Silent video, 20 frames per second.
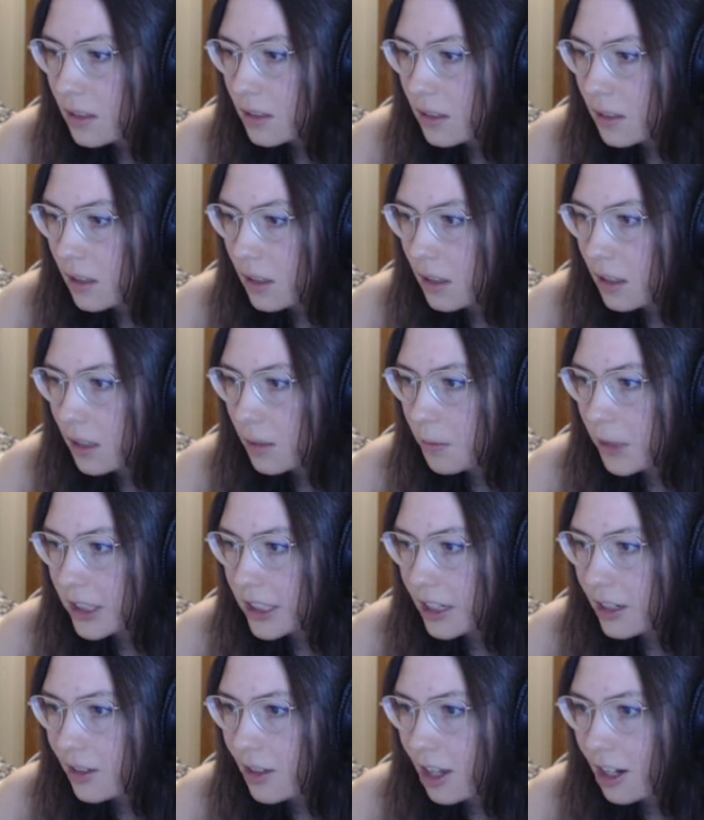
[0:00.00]
I
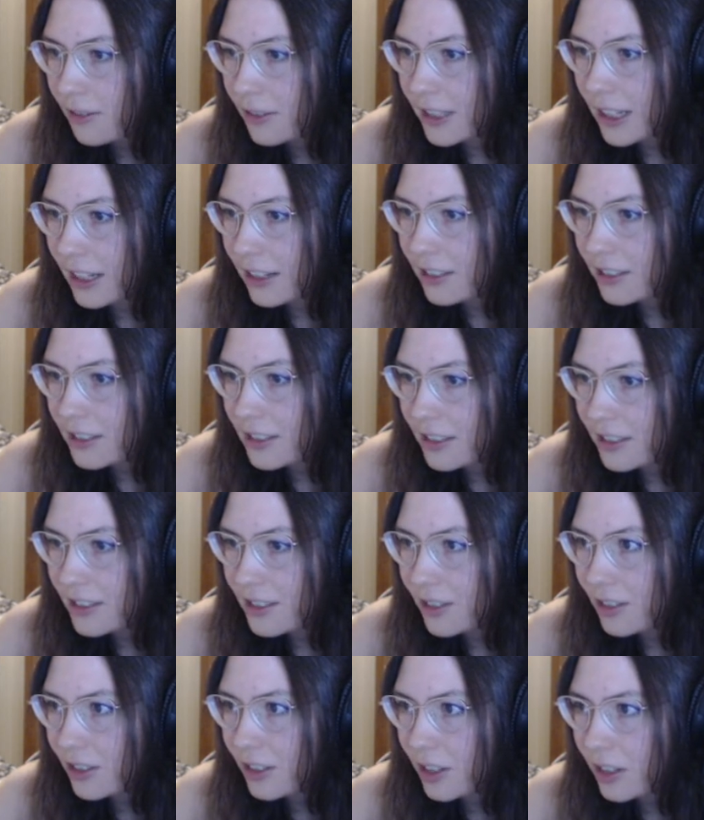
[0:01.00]
did a lot of analysis
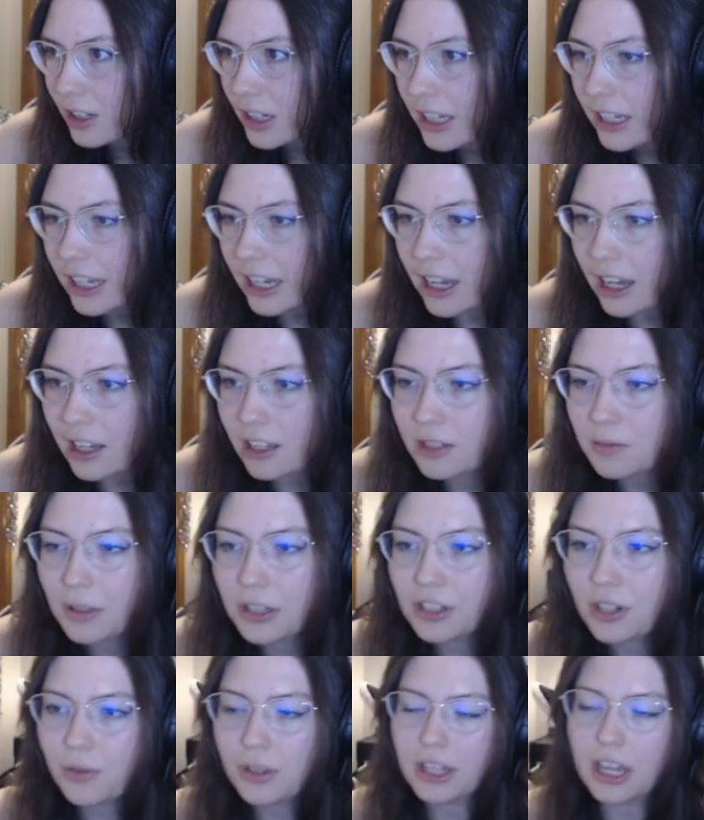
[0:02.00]
earlier. Yeah,
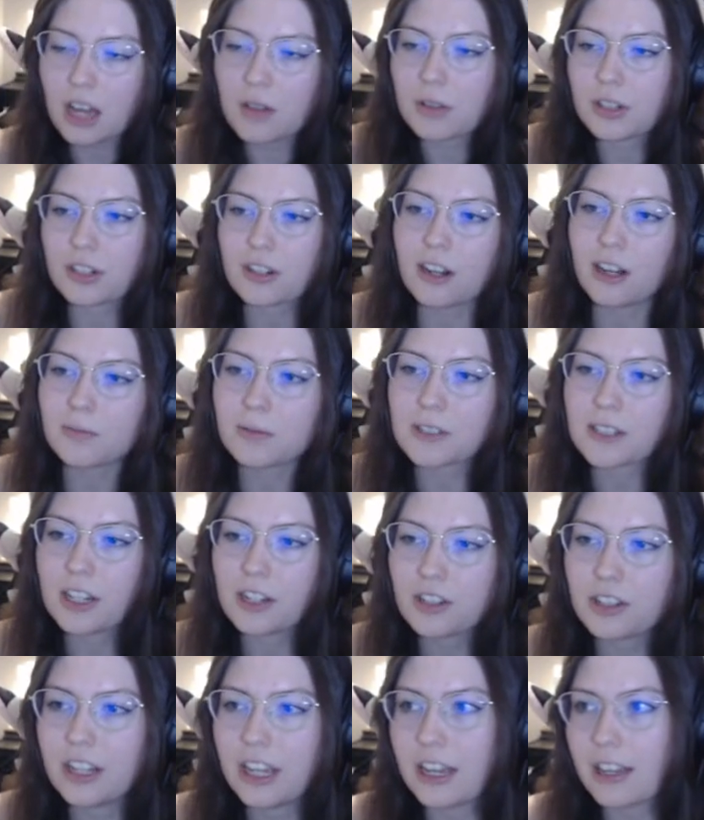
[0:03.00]
especially with how much
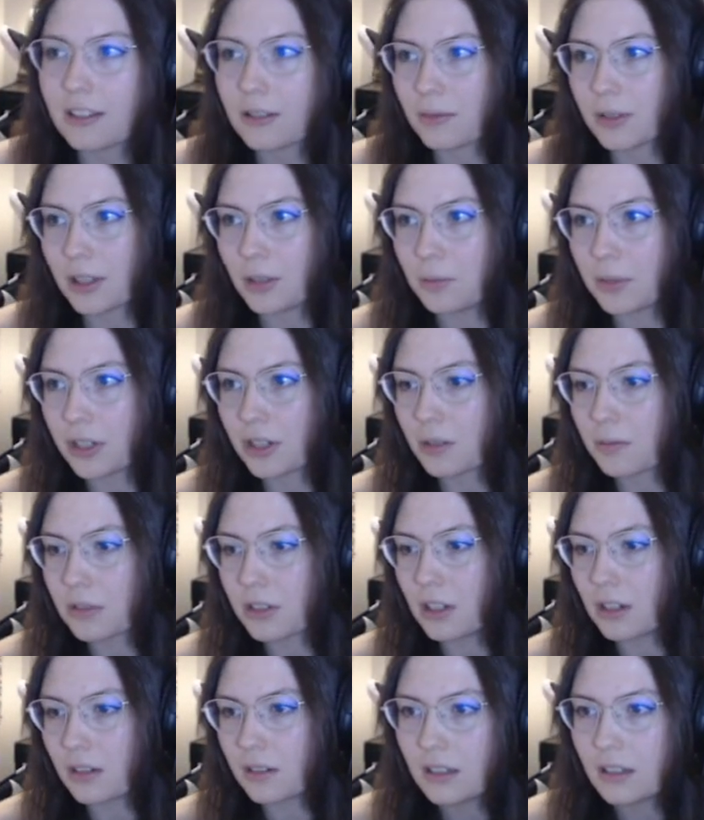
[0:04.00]
compensation he has with the bishops
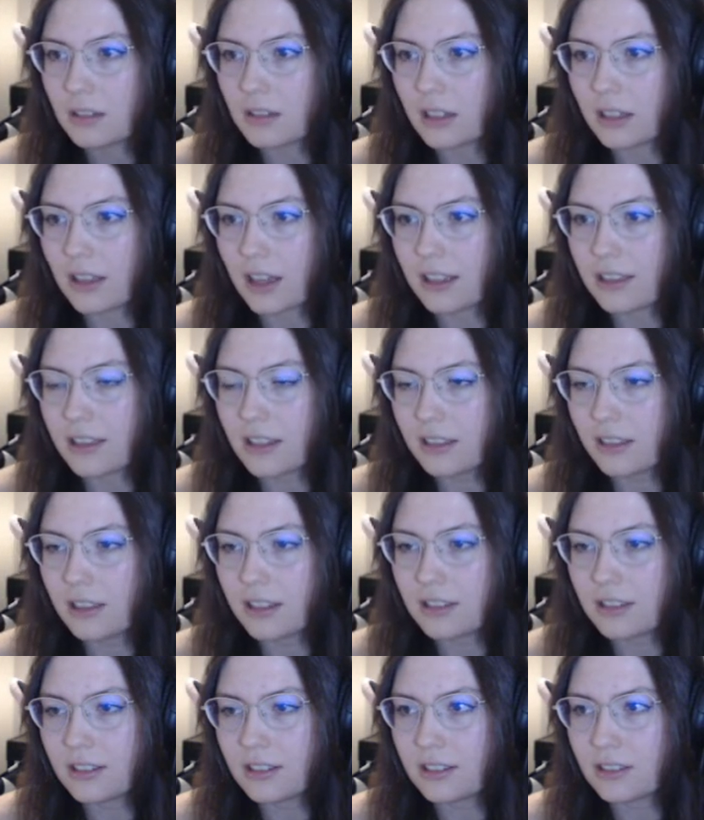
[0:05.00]
here. I think
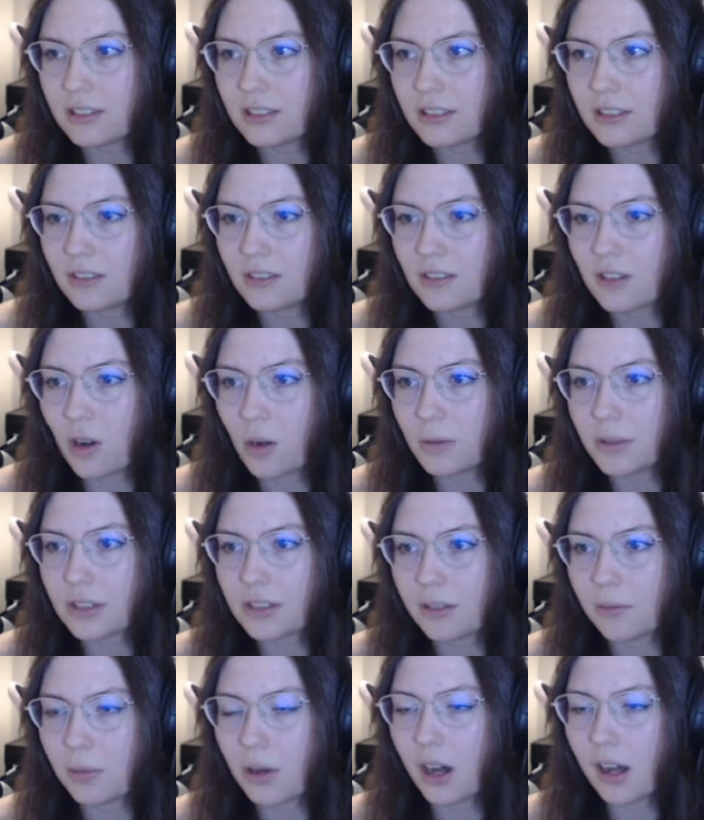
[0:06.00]
this is almost
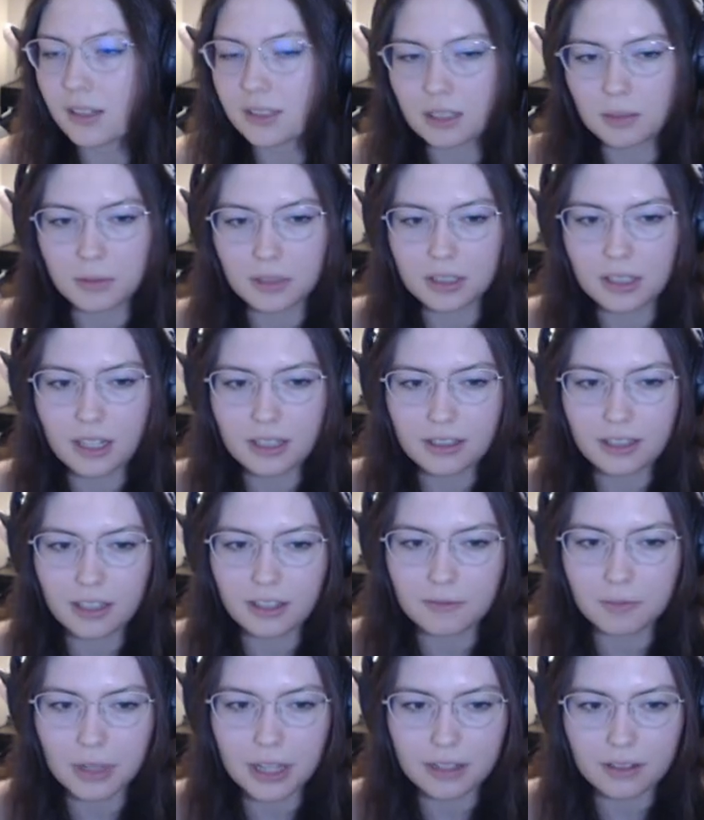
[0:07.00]
impossible not to
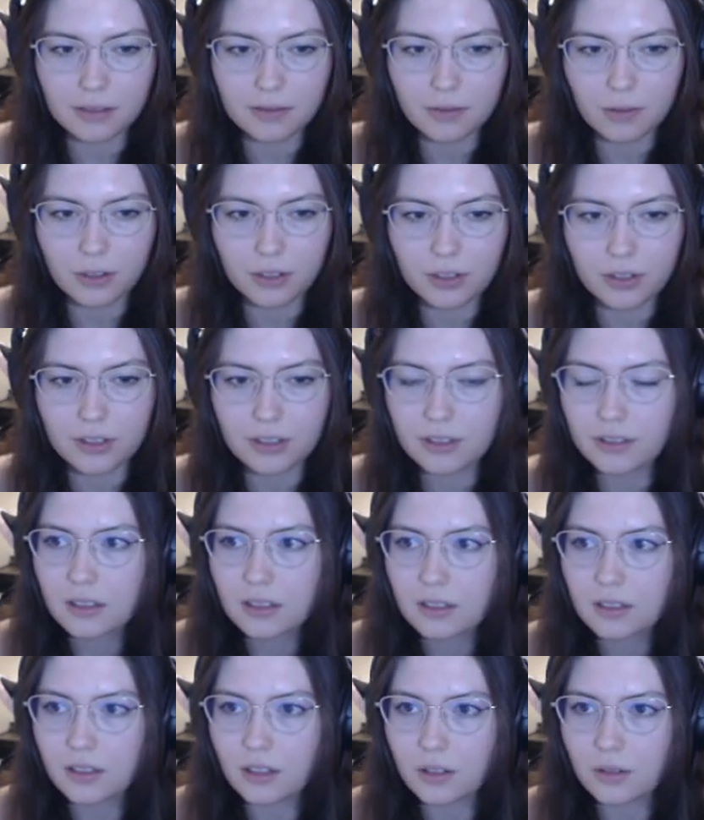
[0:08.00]
give black a fortress.
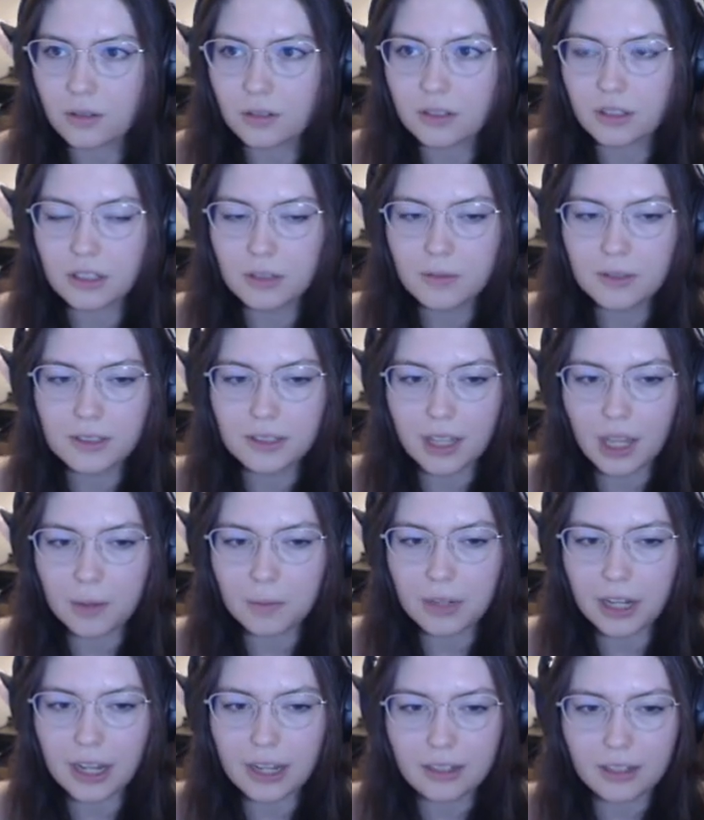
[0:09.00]
So this was game
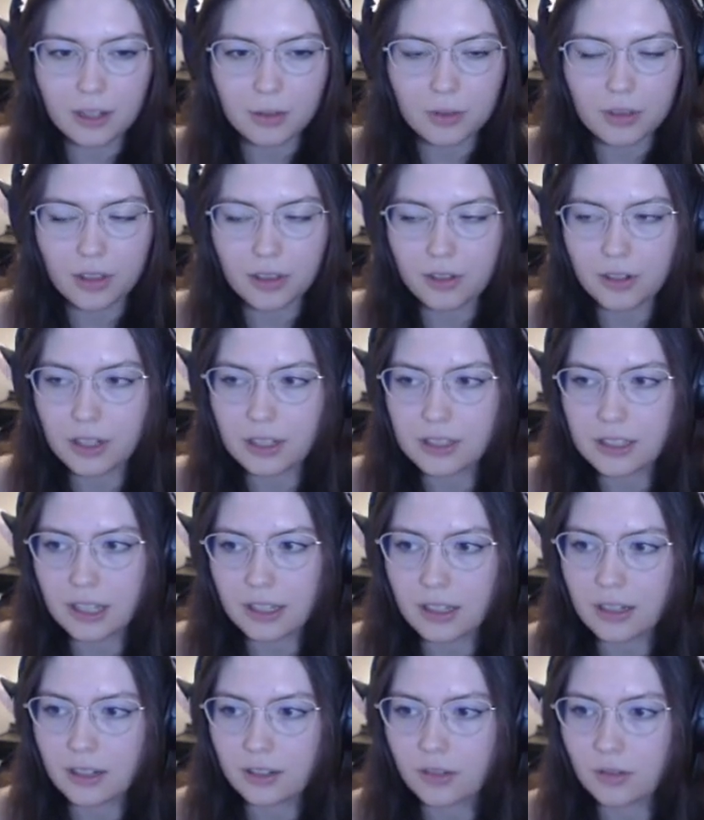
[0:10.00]
90 with a
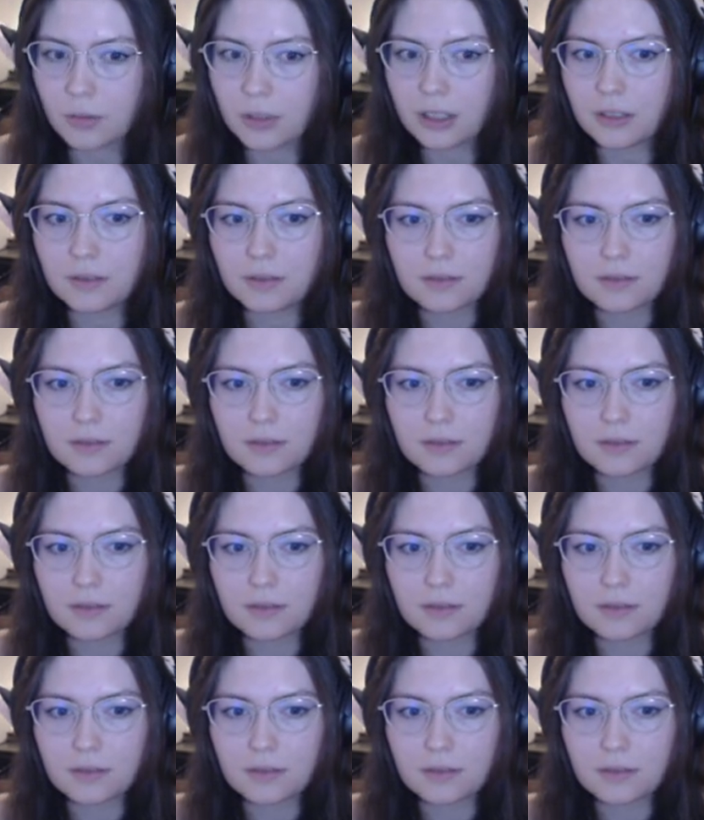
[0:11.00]
30-second increment.